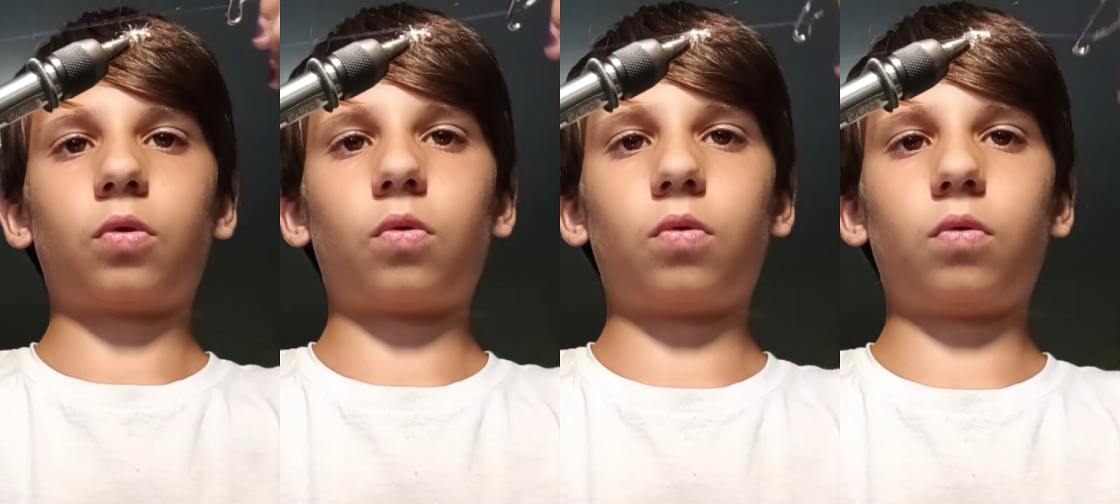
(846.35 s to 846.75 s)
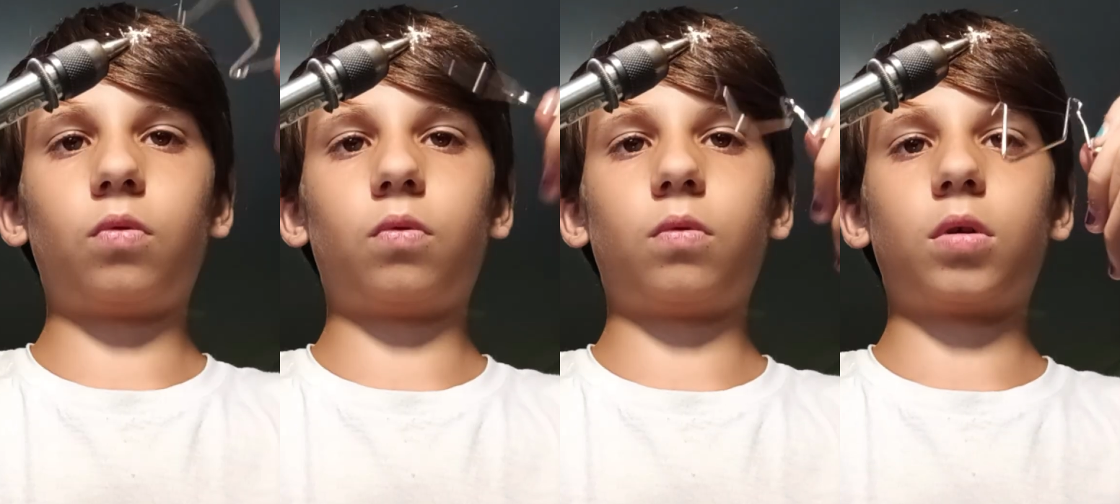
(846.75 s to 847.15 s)

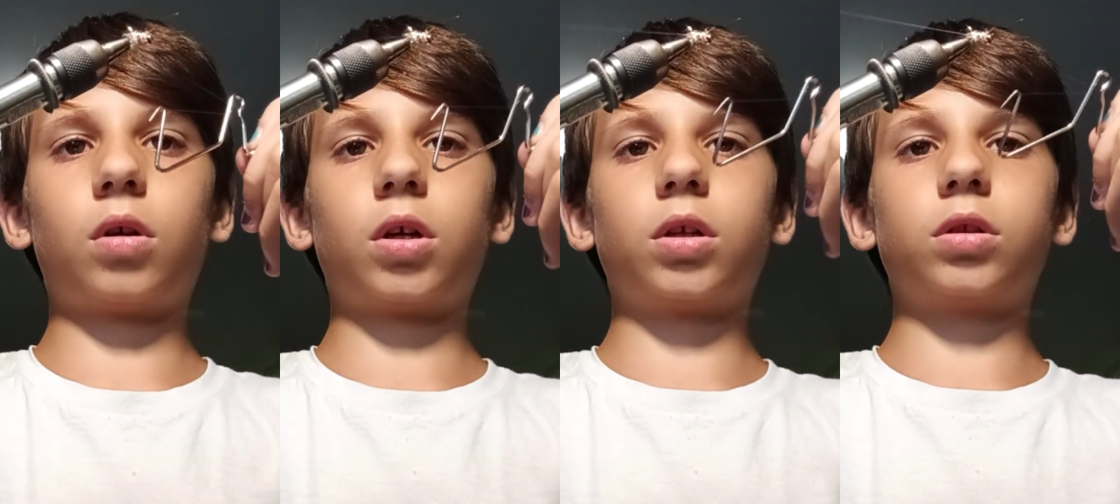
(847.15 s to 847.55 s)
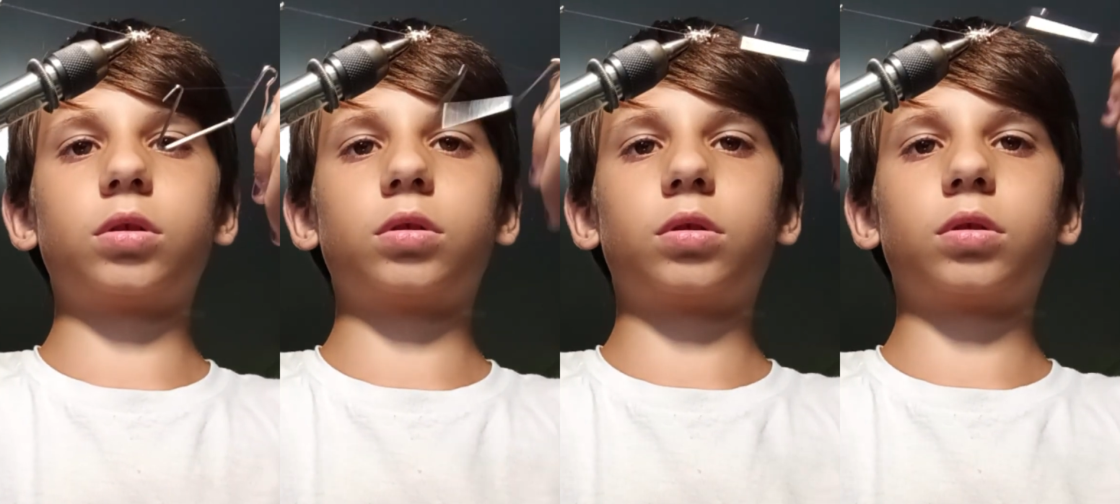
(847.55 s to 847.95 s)

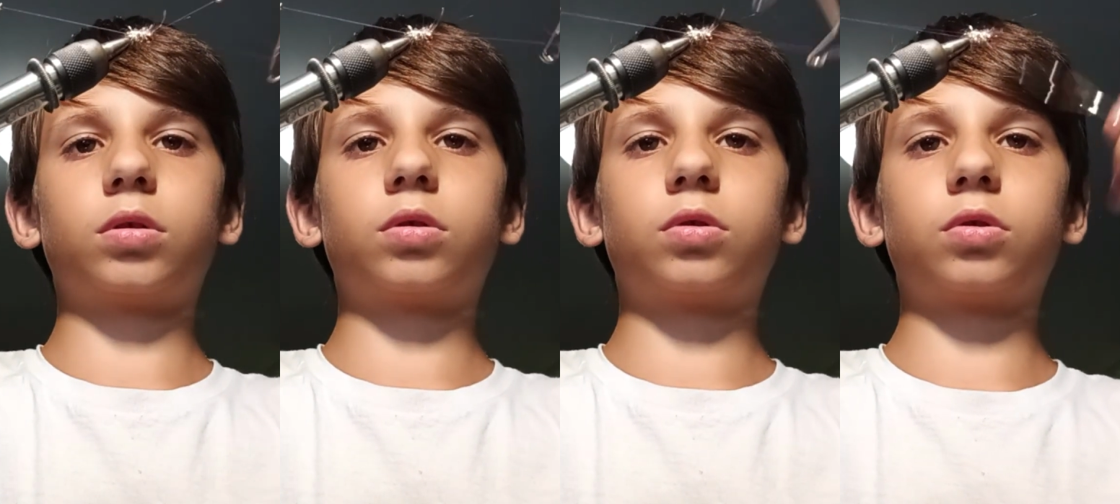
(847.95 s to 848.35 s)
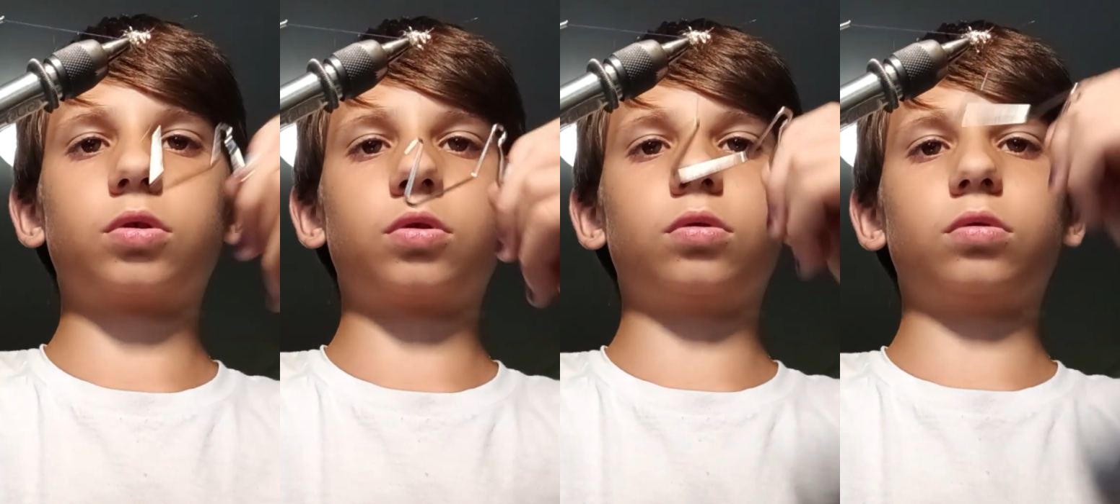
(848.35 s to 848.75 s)
One,
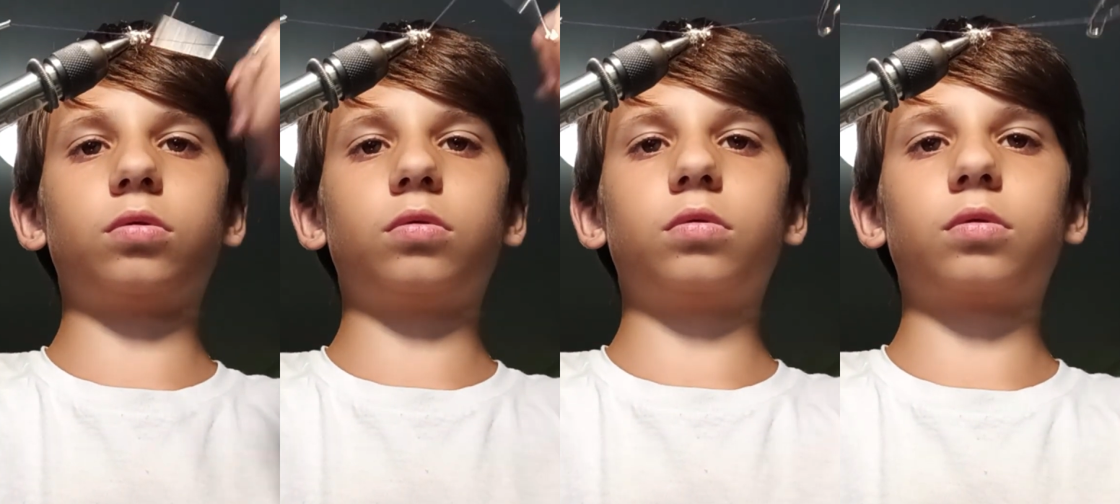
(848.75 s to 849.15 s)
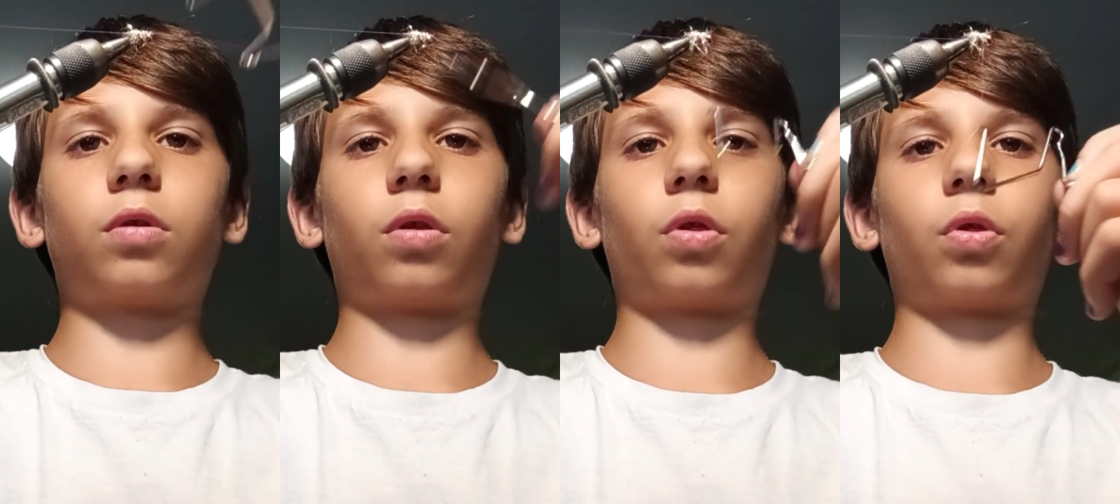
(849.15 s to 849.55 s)
two,
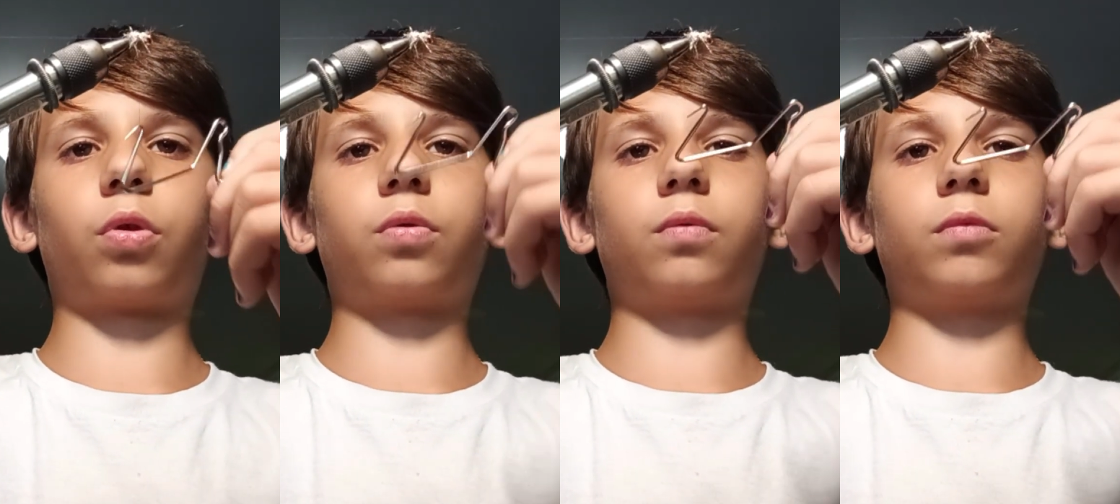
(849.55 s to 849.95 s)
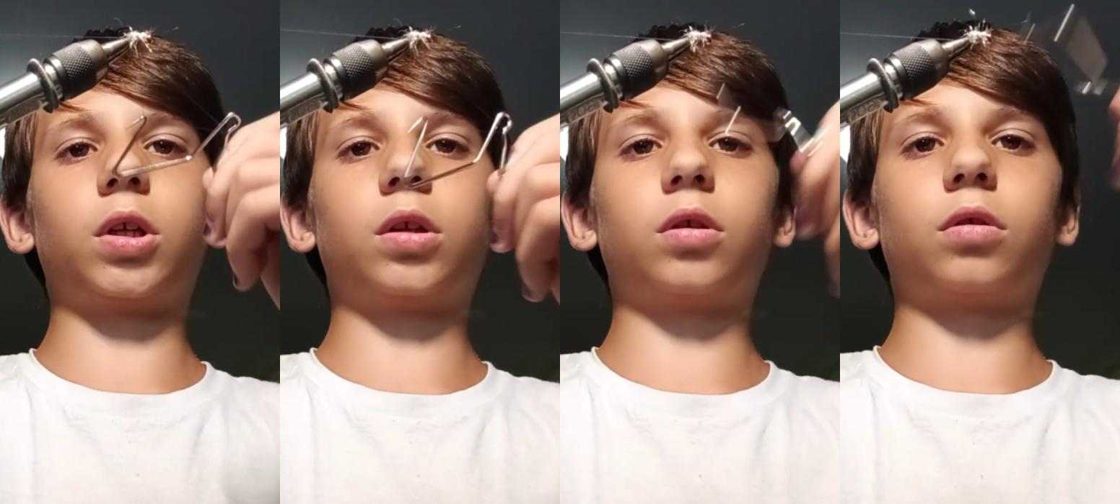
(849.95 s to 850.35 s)

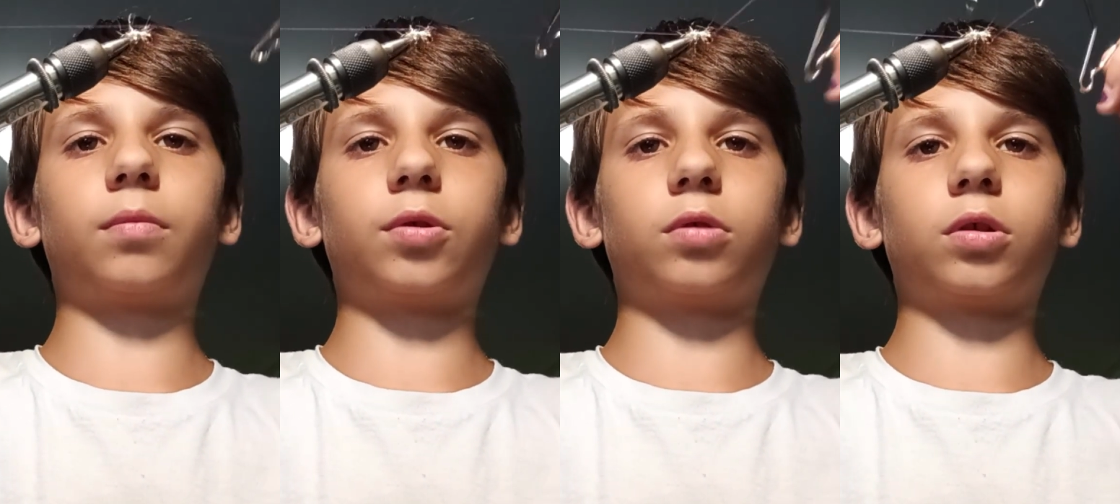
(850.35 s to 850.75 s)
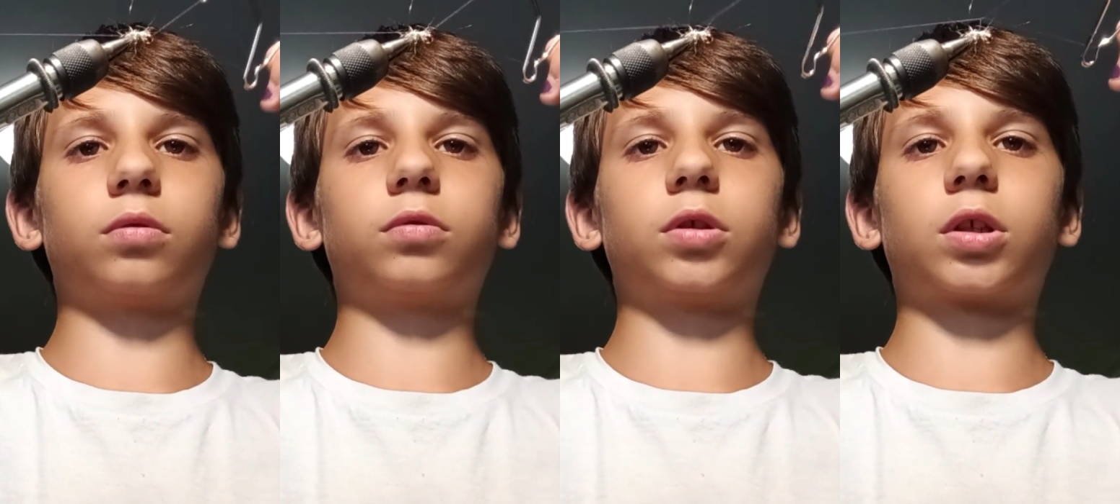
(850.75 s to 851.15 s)
wait, no, I'm doing
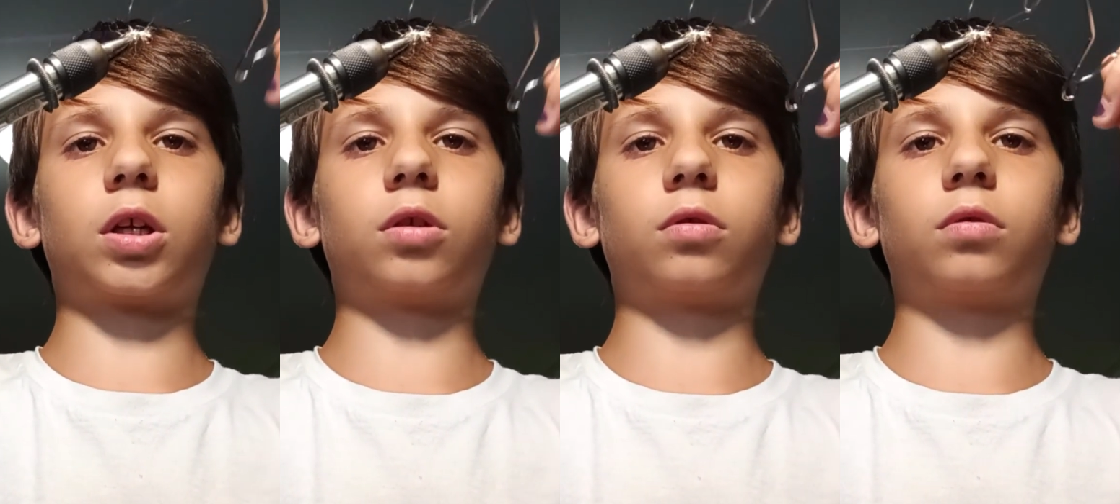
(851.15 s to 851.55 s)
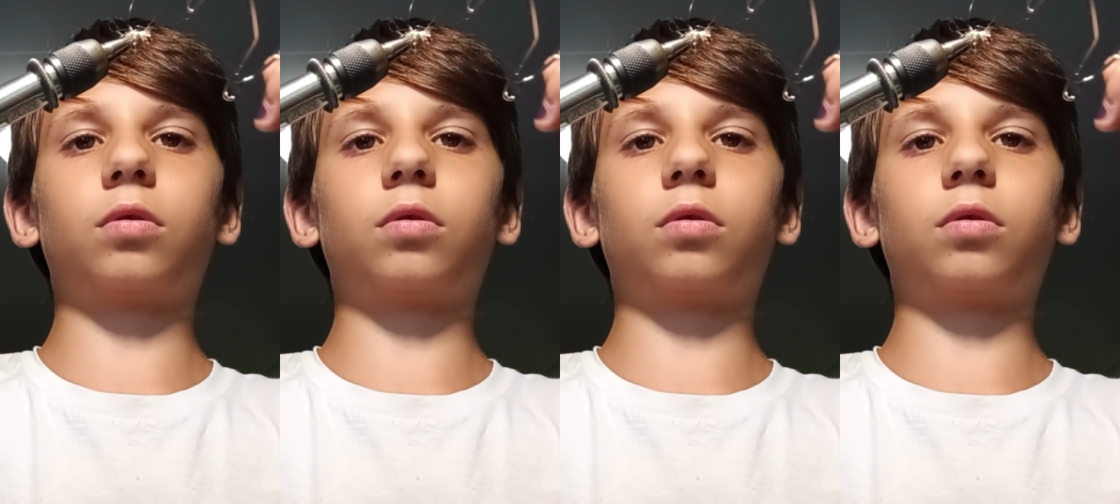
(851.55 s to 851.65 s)
it. I can't.